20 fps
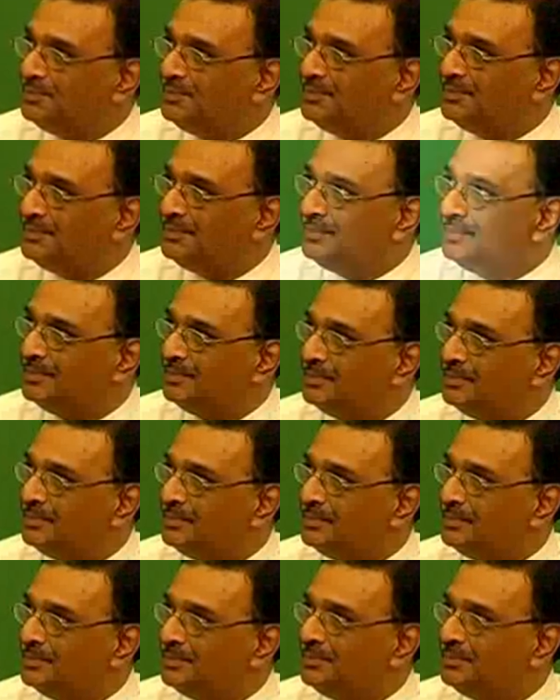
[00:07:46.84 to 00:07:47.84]
the
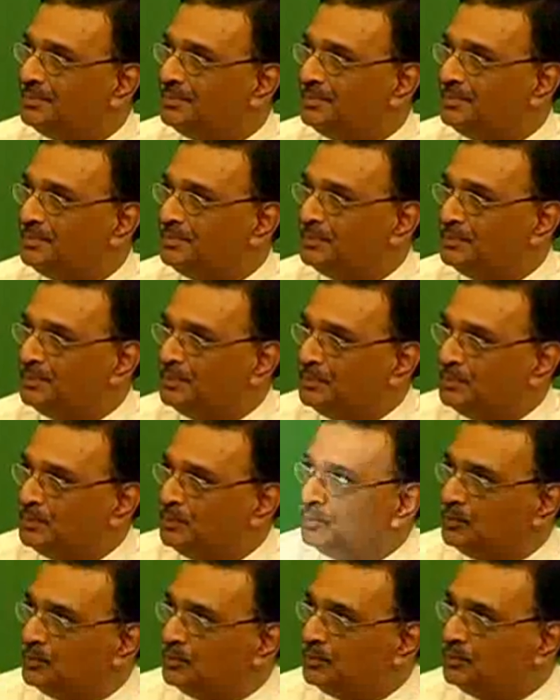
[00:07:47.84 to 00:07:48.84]
chief guest and Mr.
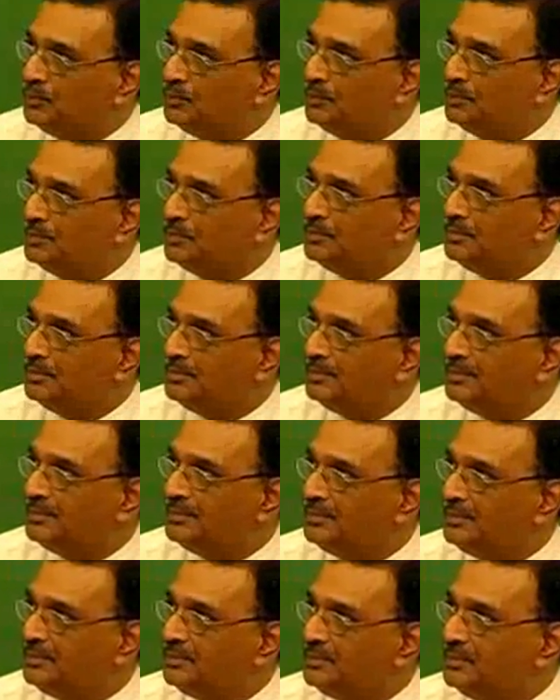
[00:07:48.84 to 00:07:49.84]
Gopal
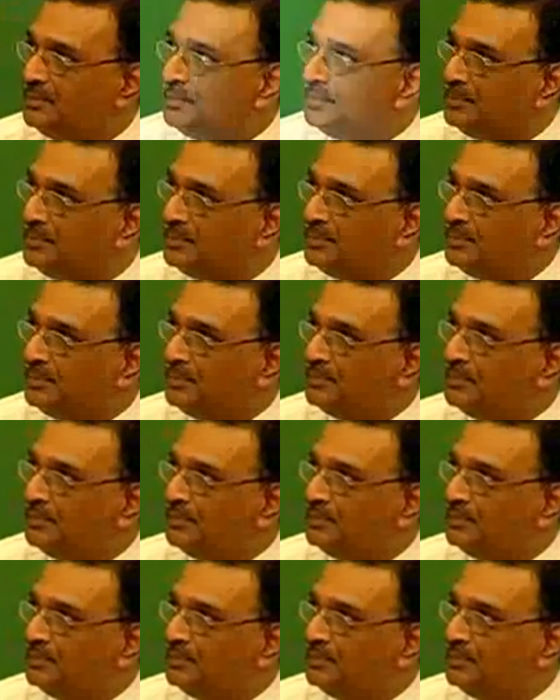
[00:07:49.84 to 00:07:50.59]
Srinivasan about what had